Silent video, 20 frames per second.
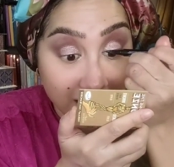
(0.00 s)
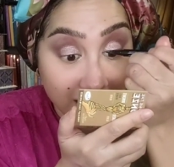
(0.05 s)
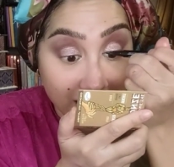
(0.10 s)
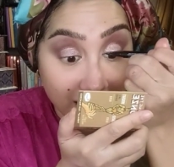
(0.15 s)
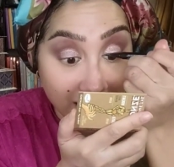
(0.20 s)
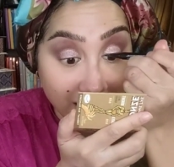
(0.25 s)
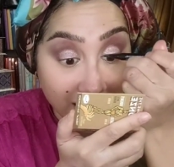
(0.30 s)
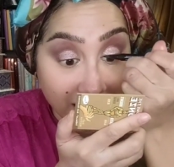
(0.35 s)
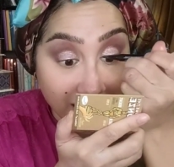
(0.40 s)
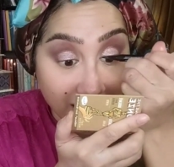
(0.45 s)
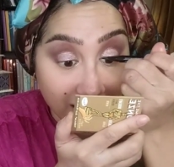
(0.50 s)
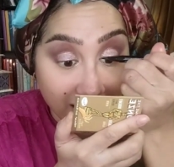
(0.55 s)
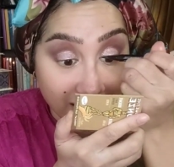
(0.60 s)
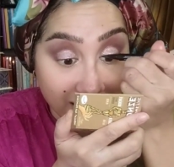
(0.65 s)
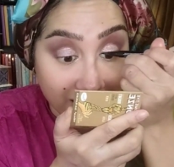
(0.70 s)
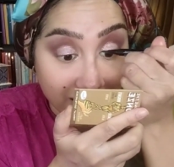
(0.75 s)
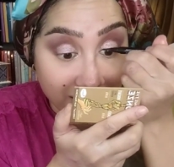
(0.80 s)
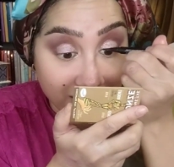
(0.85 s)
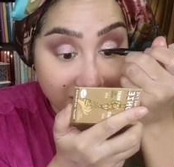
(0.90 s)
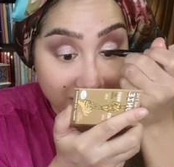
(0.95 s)

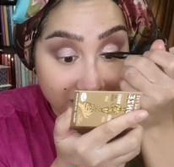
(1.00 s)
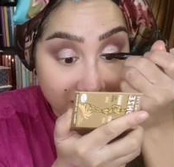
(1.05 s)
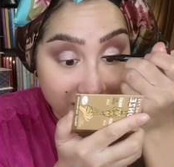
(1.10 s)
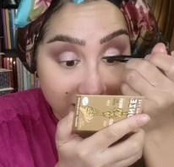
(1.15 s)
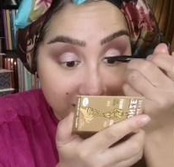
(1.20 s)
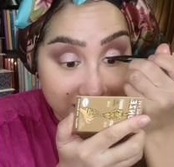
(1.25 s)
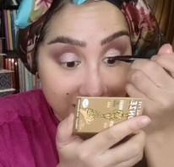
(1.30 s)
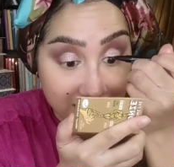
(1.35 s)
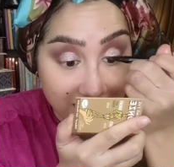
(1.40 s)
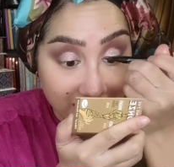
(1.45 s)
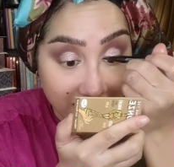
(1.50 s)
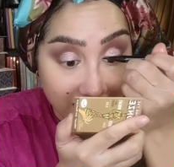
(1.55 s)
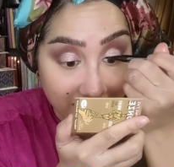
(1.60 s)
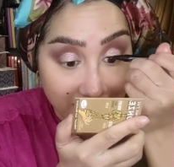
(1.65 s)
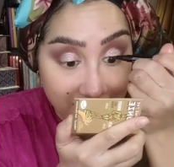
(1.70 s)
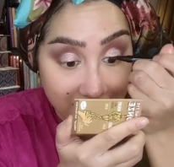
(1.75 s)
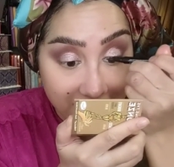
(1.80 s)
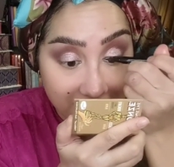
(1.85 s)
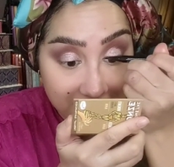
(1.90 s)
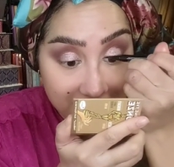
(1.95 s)
Anyhow, let's
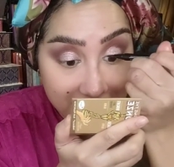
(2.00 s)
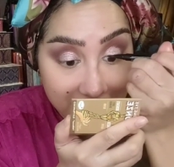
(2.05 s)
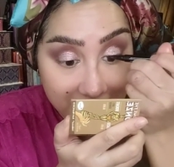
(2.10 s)
line this.